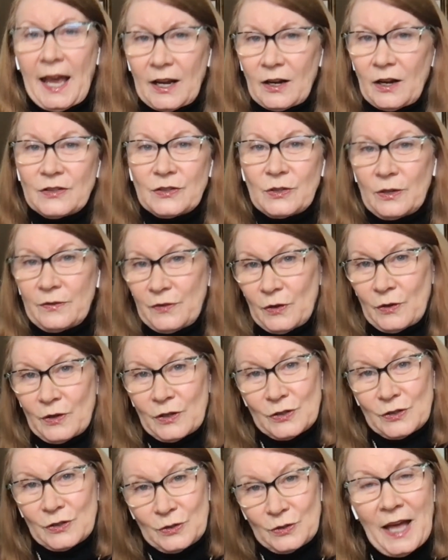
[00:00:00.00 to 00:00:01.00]
And also, if
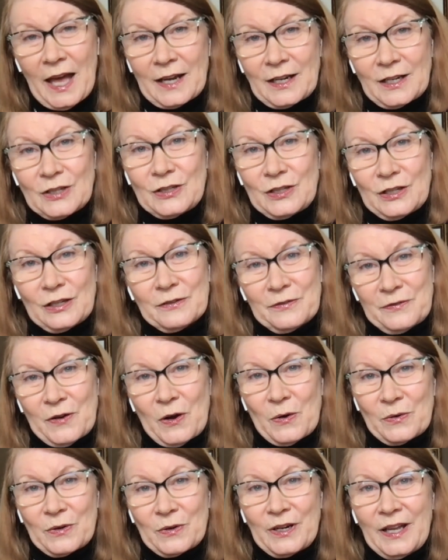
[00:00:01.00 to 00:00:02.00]
you can do that into your
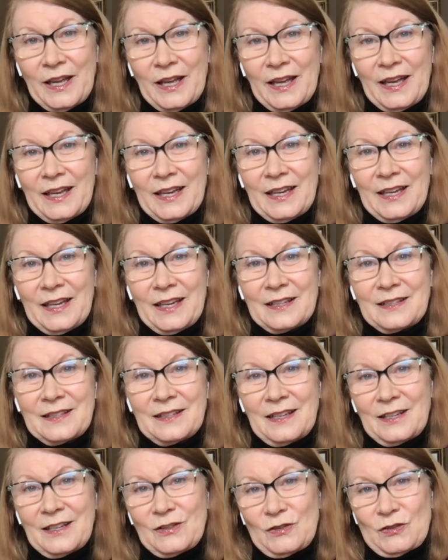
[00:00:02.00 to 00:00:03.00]
phone,
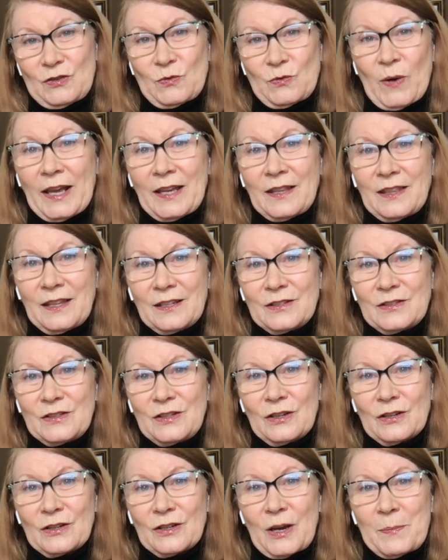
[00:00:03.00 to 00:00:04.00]
it
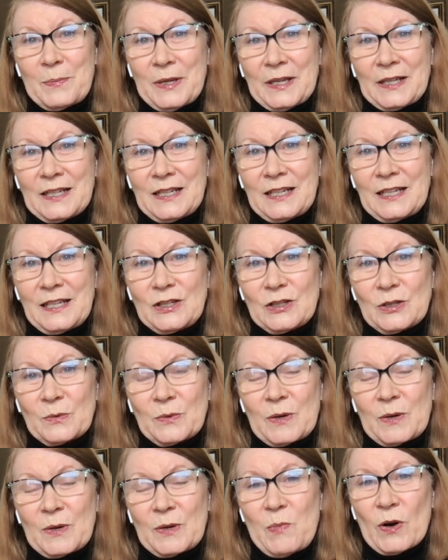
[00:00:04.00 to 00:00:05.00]
strengthens your ability
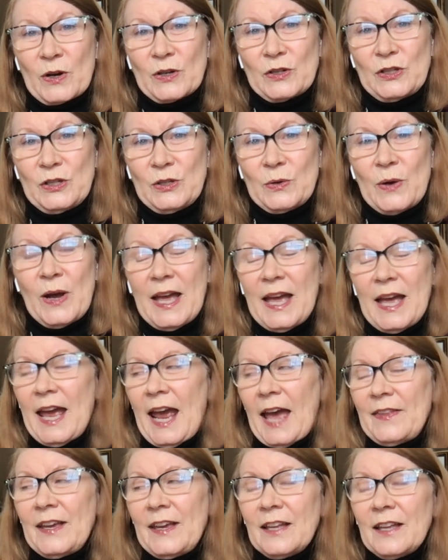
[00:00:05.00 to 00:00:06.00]
to report too.
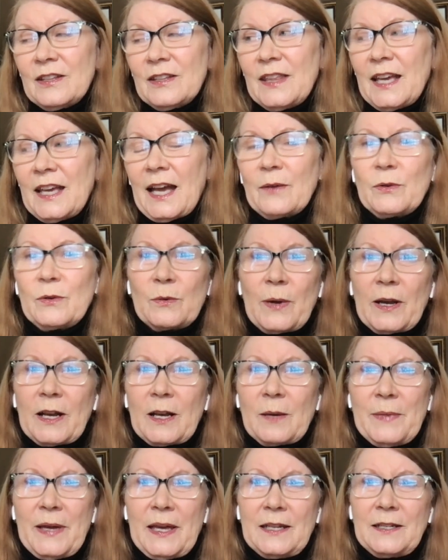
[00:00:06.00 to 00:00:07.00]
And the other thing I would
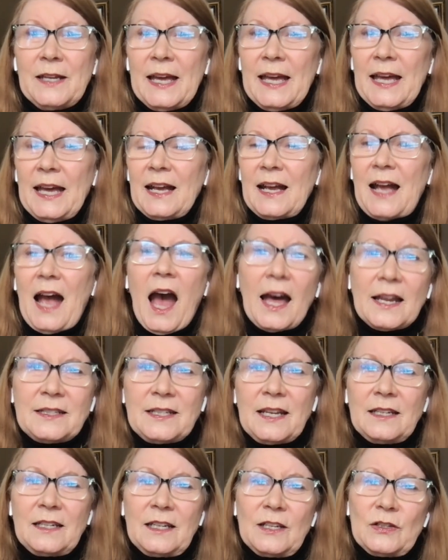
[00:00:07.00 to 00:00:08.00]
recommend,
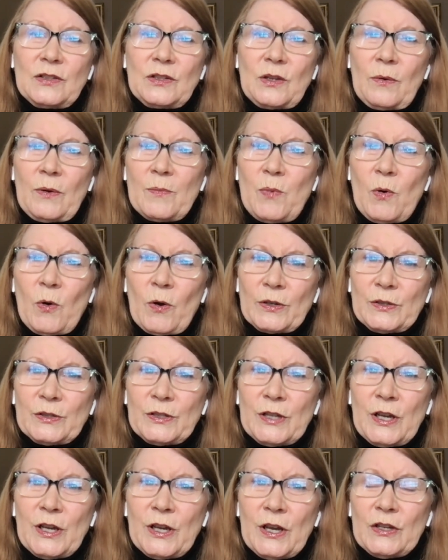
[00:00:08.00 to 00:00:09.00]
content is so
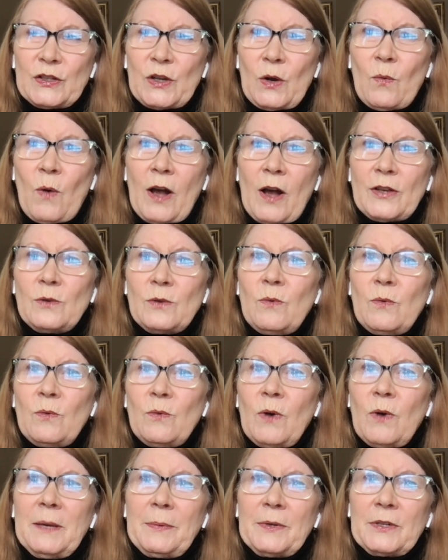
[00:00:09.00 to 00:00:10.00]
important. So while you
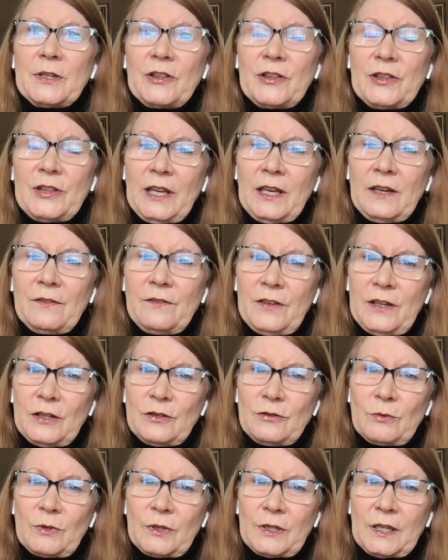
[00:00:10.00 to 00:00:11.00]
want to be able to think
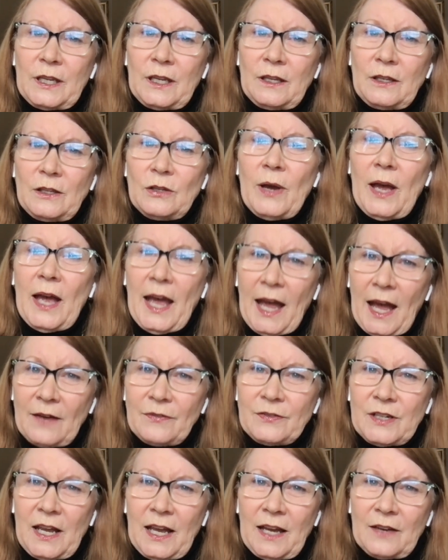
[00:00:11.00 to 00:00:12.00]
visually, you
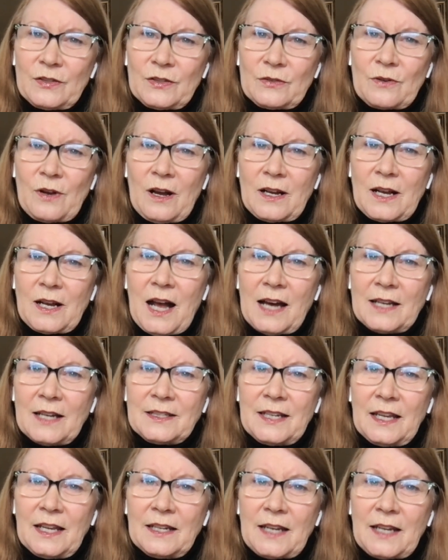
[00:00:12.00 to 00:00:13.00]
have to have strong
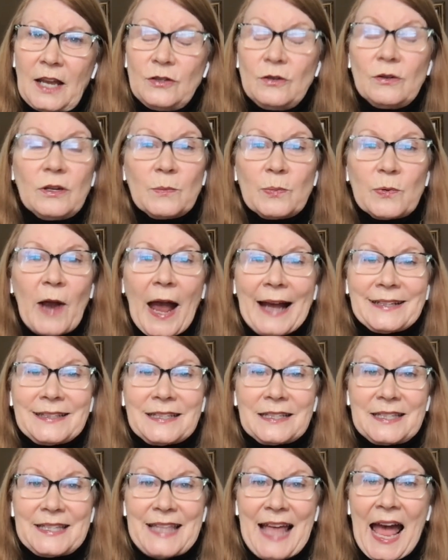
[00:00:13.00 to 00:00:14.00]
content. And you can
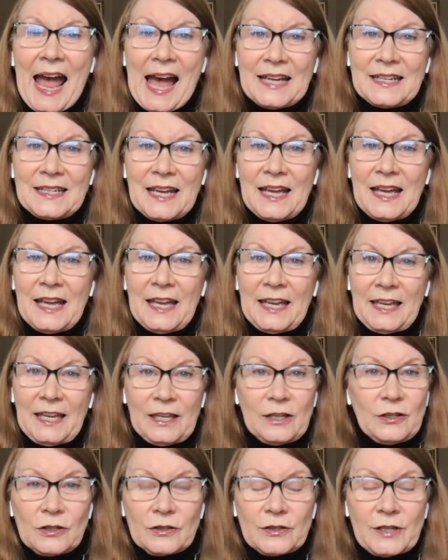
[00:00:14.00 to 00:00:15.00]
practice that
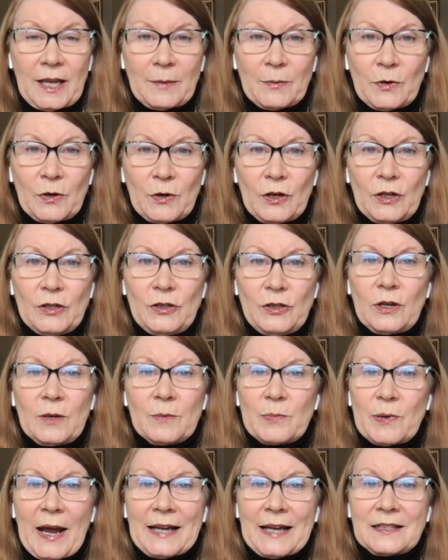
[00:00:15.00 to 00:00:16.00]
in your neighborhood. You
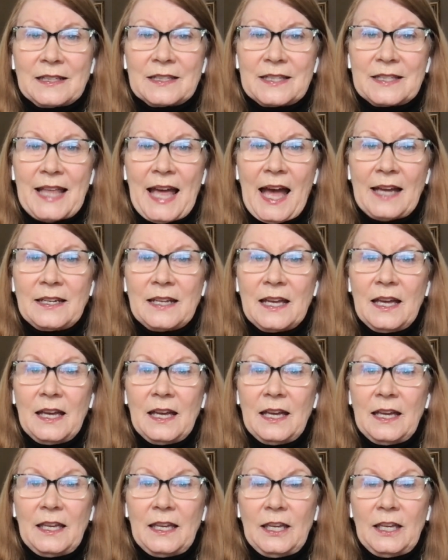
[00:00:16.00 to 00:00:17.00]
can practice that
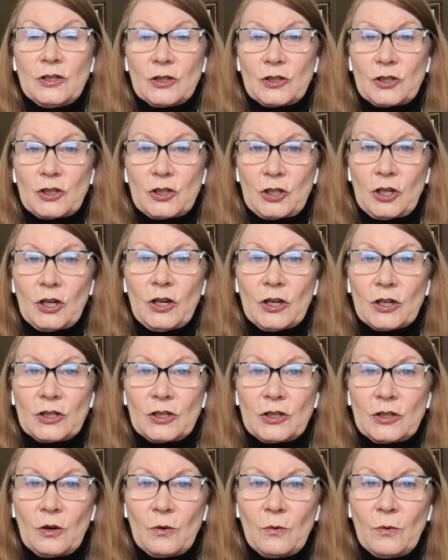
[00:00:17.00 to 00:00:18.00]
in your
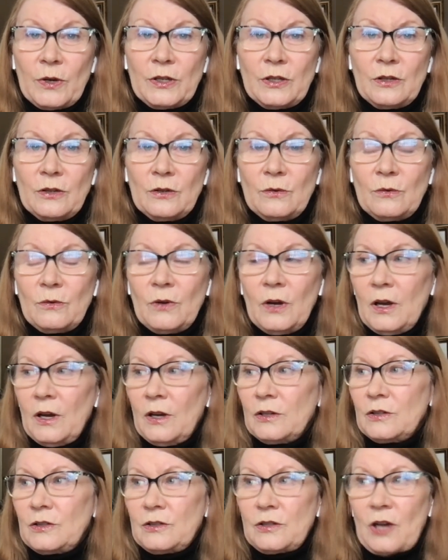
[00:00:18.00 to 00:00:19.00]
church when you
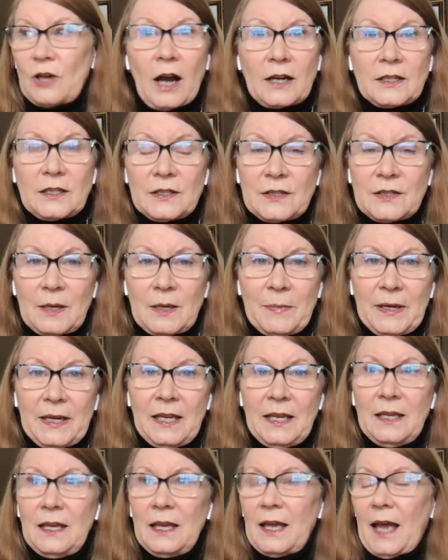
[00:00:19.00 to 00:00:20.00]
talk to
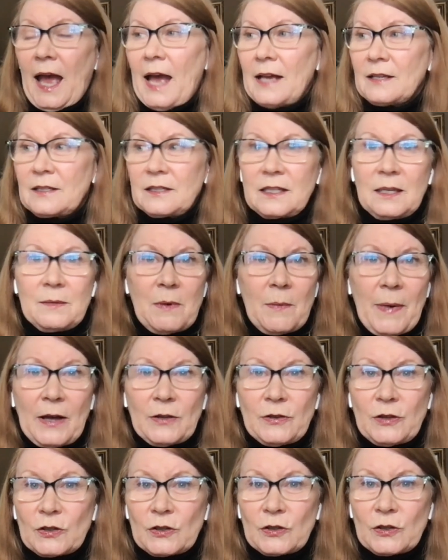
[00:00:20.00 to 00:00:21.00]
somebody, ask them
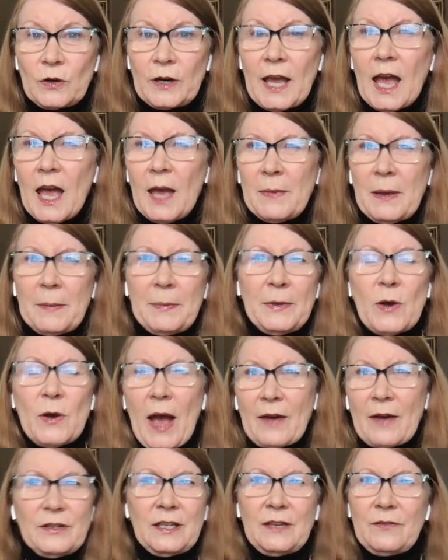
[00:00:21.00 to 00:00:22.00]
about their story. Maybe
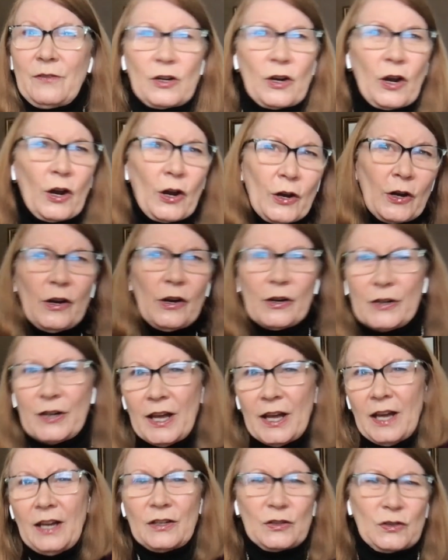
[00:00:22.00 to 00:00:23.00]
you haven't even
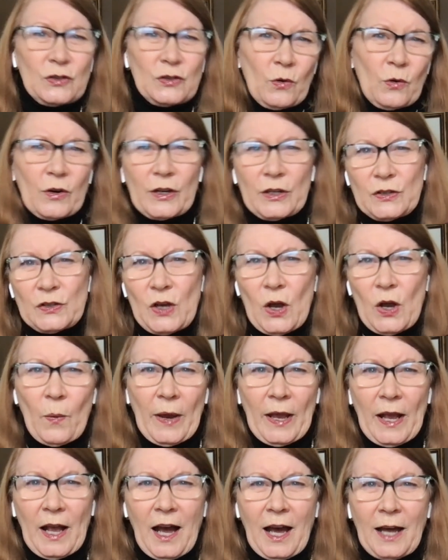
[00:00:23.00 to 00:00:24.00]
heard stories
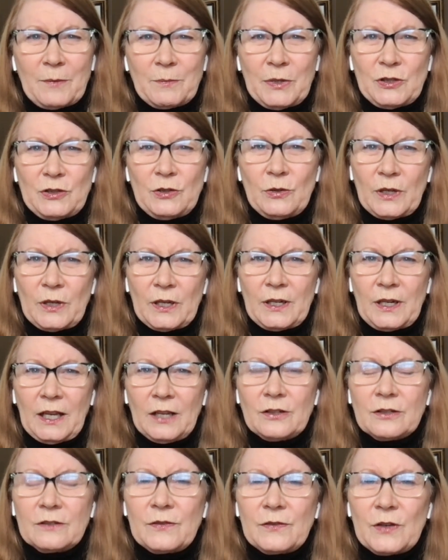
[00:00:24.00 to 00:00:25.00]
going on, but you can
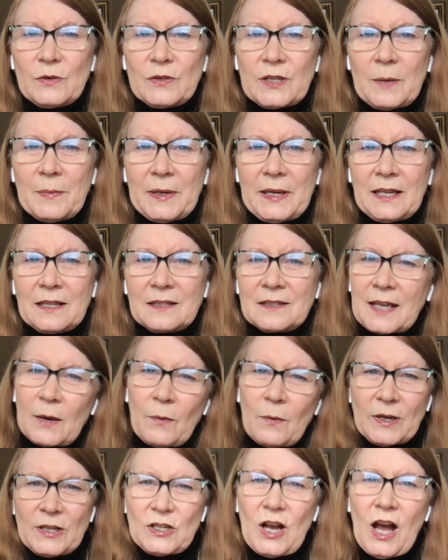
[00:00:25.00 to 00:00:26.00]
interview somebody and
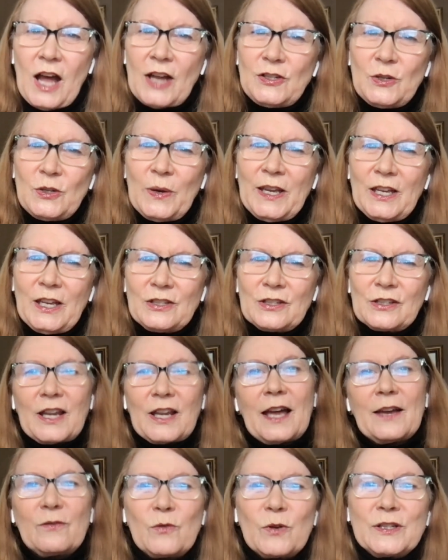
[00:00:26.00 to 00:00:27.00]
say, what's God doing in
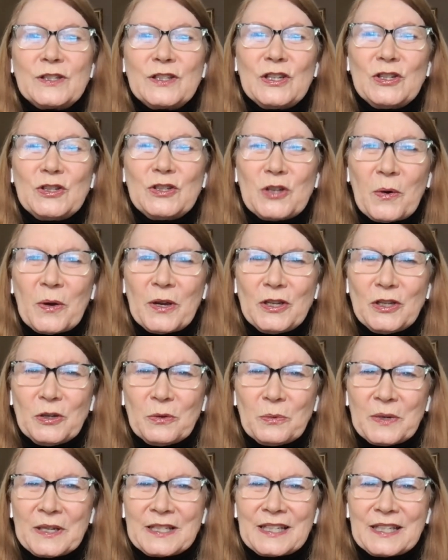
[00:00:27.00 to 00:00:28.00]
your life? What's he showing
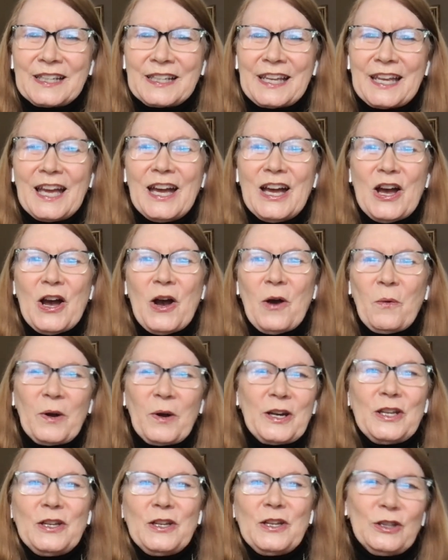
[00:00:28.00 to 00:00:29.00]
you recently?
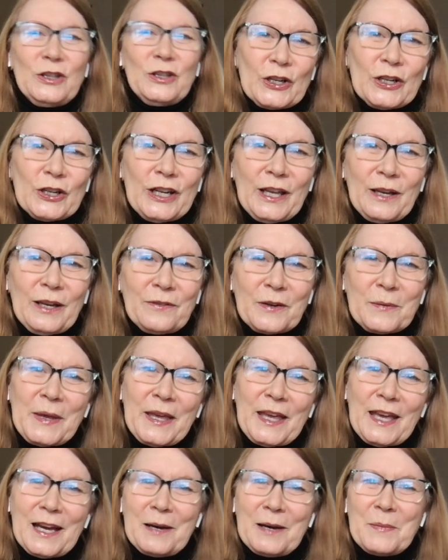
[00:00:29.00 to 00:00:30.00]
What are you learning
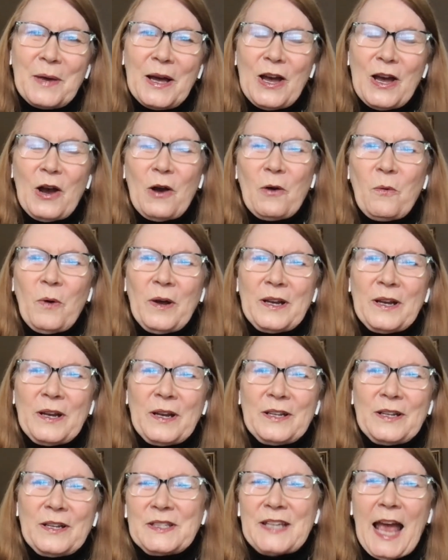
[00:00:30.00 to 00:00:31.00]
from him?
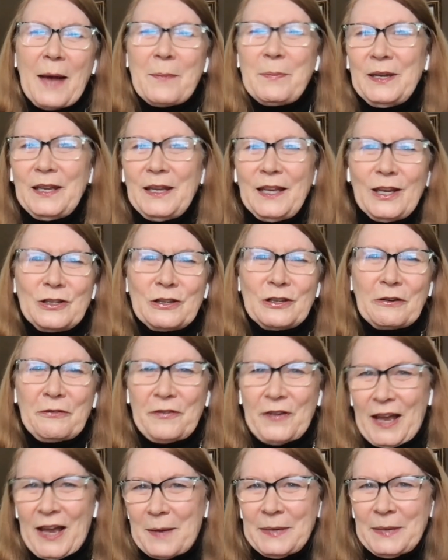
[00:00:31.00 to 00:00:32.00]
What's happening in
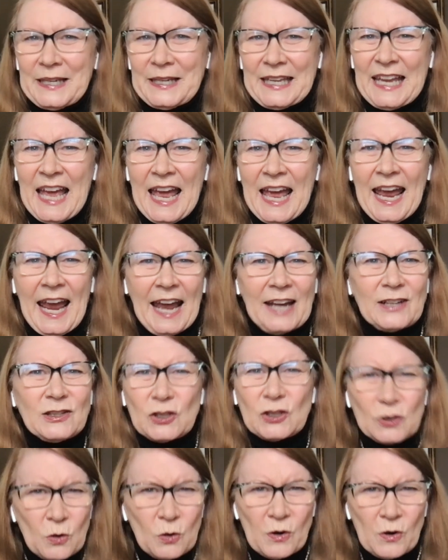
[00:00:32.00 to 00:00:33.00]
your family?
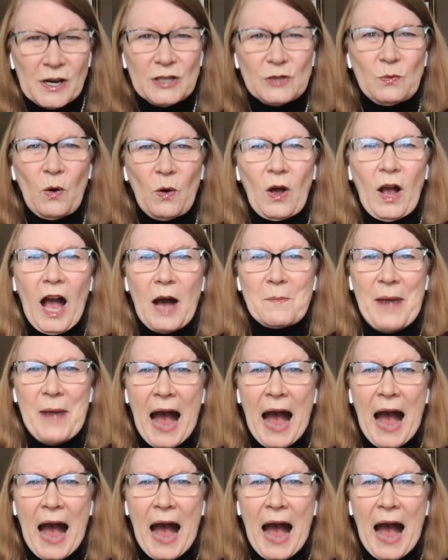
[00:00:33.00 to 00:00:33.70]
And stories will